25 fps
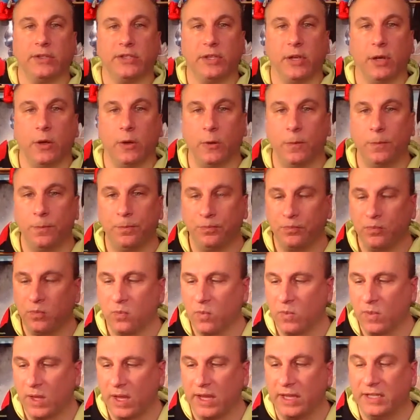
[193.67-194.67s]
So
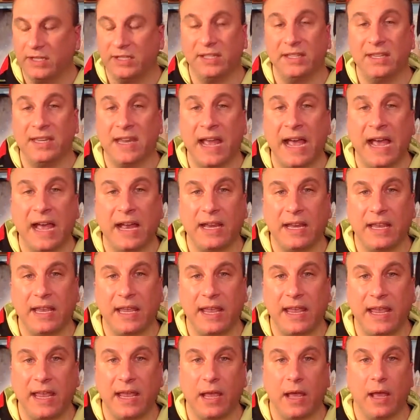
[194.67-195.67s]
it's not
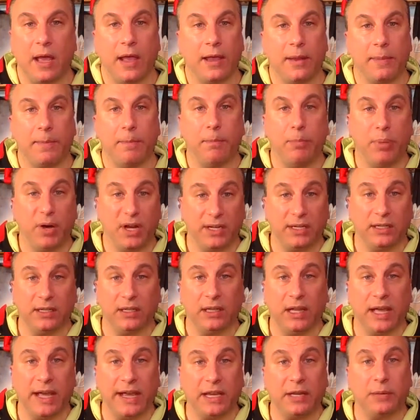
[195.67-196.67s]
a Bud
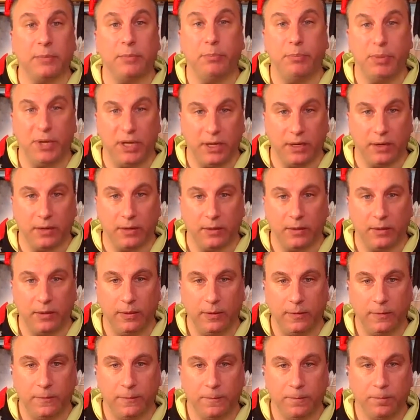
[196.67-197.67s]
Light beer
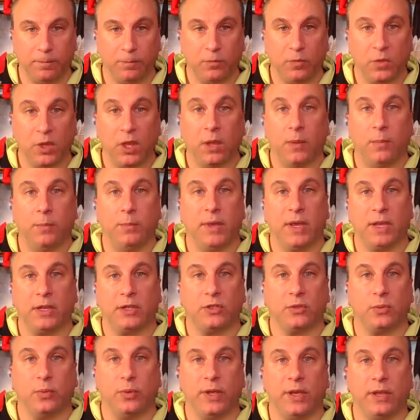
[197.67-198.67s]

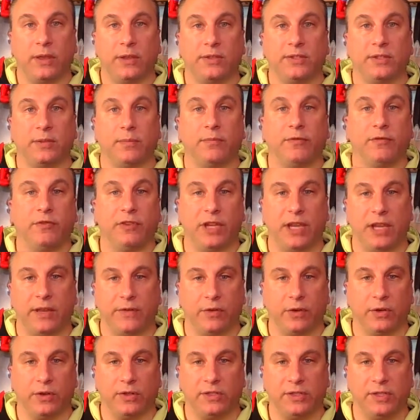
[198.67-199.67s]
mixed with some
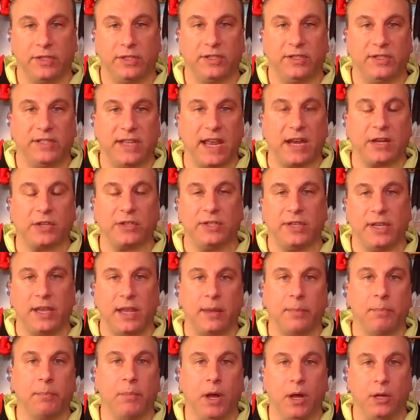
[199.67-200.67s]
flavors. This is
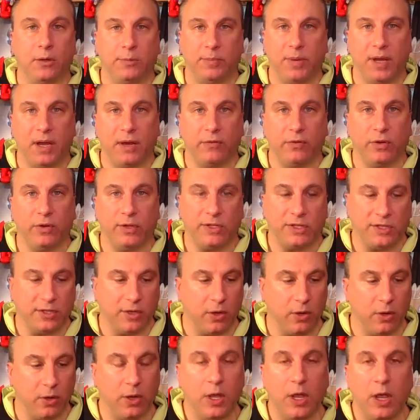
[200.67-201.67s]
actually a malt beverage.
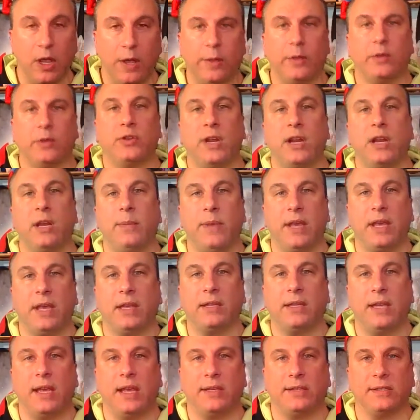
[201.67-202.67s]
So they're trying to make
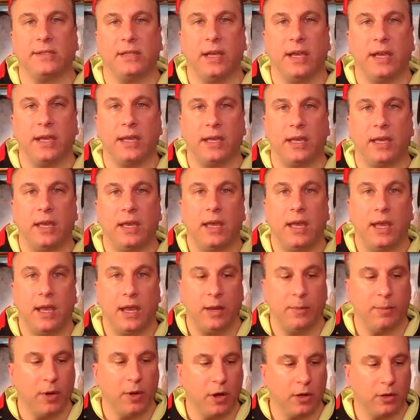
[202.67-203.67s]
it taste like
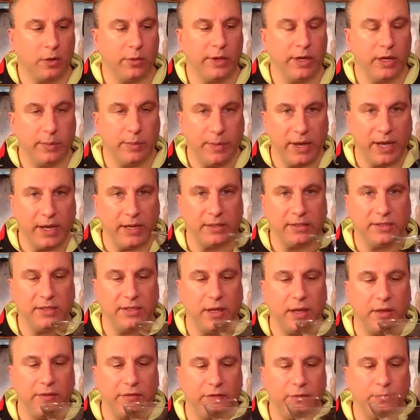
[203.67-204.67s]
a margarita by
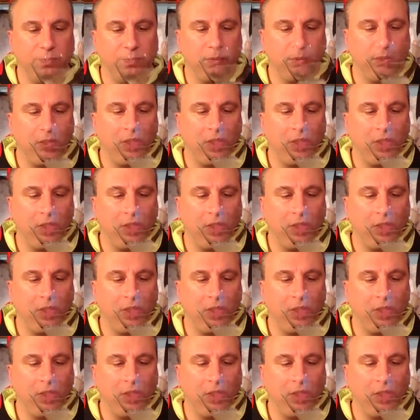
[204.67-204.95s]
itself.